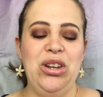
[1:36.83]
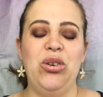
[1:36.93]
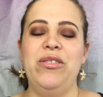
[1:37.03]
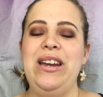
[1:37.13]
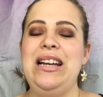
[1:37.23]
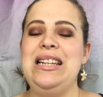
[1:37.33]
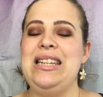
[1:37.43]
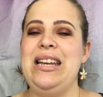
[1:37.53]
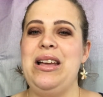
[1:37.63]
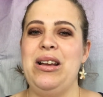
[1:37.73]
Norvina
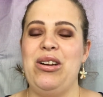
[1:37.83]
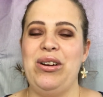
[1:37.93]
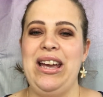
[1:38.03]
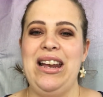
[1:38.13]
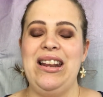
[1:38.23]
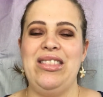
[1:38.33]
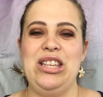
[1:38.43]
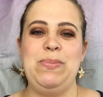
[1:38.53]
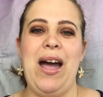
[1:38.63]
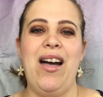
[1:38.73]
did create
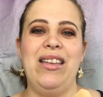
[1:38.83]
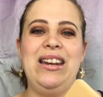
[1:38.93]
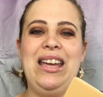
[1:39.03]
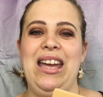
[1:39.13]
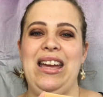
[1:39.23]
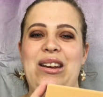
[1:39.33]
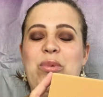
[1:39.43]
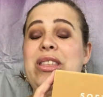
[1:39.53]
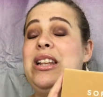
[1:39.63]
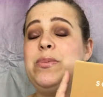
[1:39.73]
this palette in
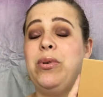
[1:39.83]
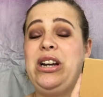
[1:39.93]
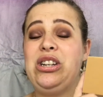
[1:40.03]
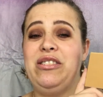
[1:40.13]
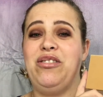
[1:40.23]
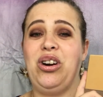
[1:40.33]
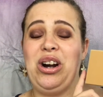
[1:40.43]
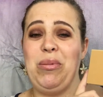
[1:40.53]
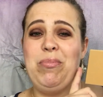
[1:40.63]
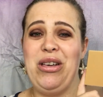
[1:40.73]
with inspiration for
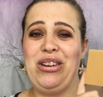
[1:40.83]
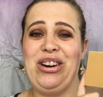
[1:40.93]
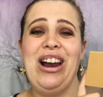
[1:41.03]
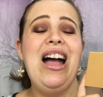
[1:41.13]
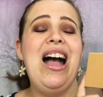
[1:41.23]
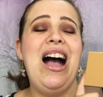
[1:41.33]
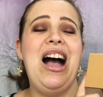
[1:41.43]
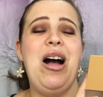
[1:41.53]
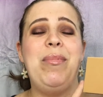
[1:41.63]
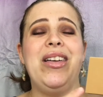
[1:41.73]
her mother.
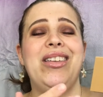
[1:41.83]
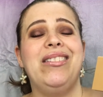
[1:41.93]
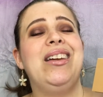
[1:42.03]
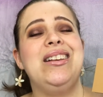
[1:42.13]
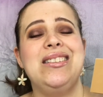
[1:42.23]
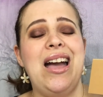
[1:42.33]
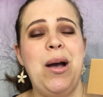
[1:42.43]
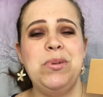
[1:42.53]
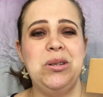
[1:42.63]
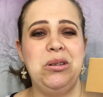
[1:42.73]
Um, I think that is
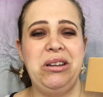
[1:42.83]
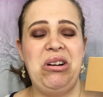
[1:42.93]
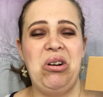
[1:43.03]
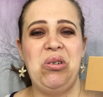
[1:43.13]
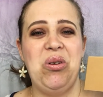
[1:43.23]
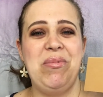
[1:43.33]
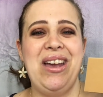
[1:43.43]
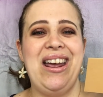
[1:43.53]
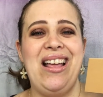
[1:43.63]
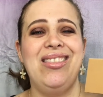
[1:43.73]
absolutely
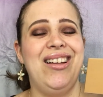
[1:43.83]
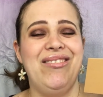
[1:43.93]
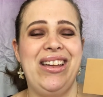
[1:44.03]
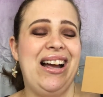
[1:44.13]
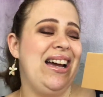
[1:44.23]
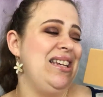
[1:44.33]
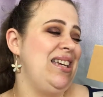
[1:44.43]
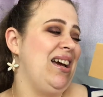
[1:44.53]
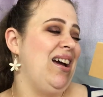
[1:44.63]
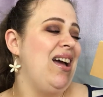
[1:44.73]
heartwarming and I love that
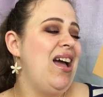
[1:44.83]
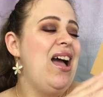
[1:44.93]
idea.